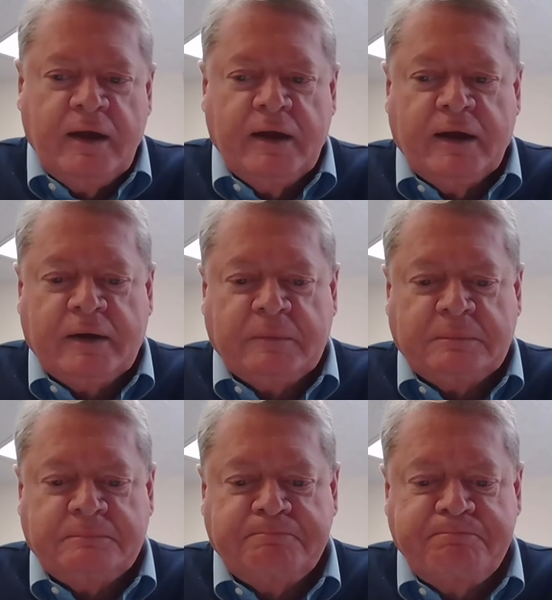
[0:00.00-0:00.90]

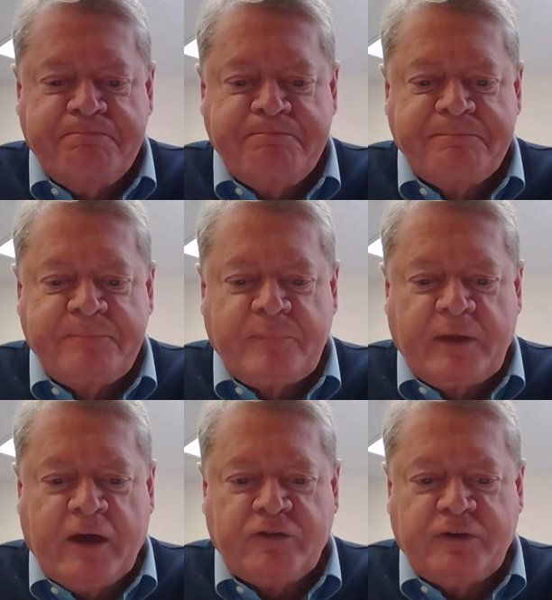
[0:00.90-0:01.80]
Um,
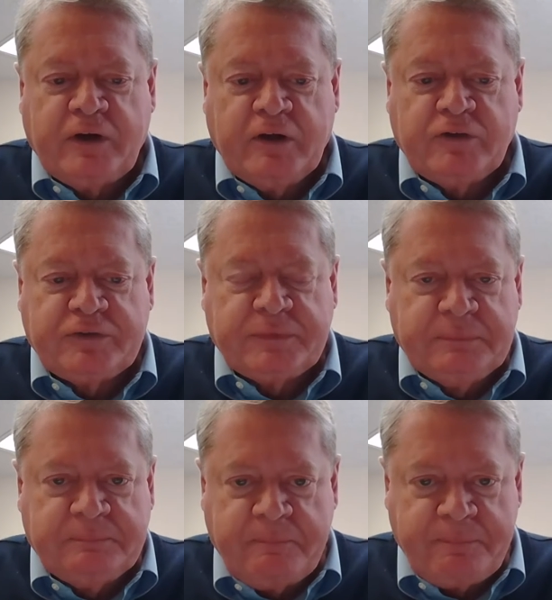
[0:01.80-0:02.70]
Esther is
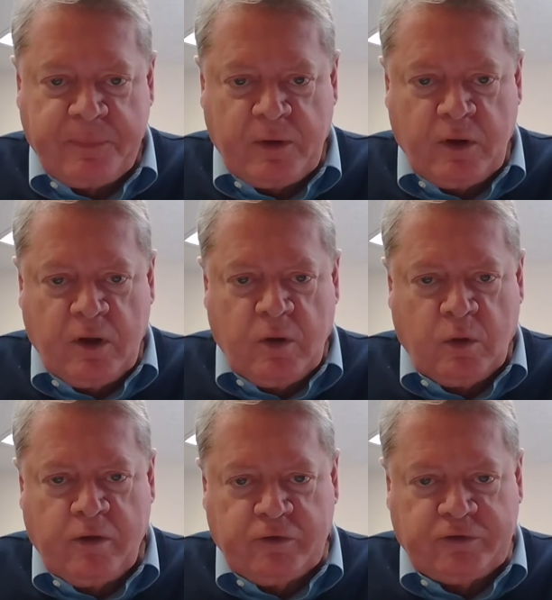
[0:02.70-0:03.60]

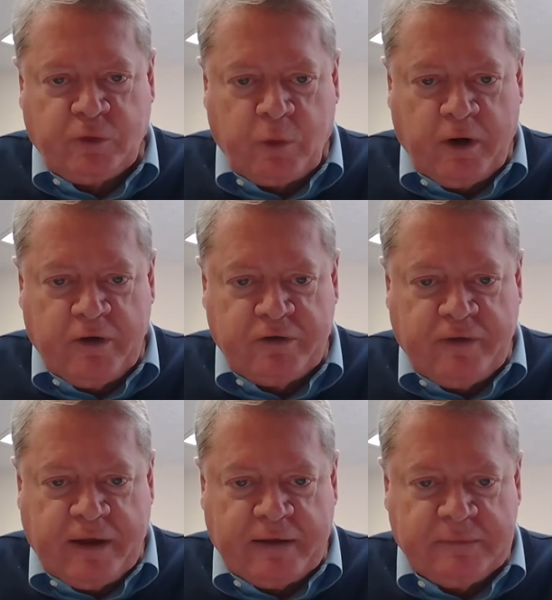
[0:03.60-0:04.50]
one of those stories
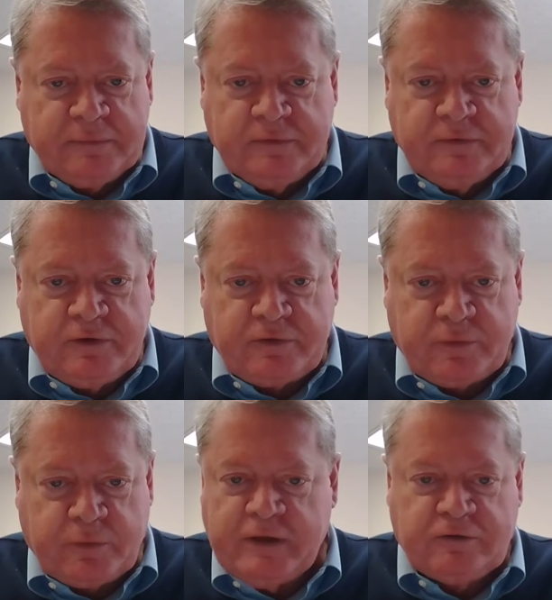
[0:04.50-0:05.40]
that
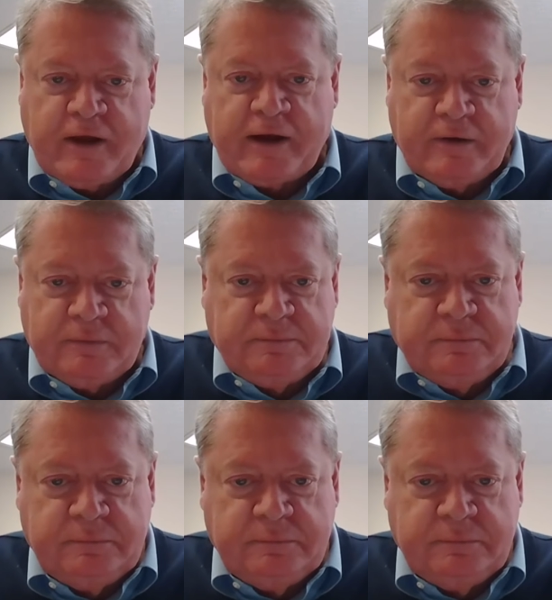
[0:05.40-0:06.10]
just reads like a,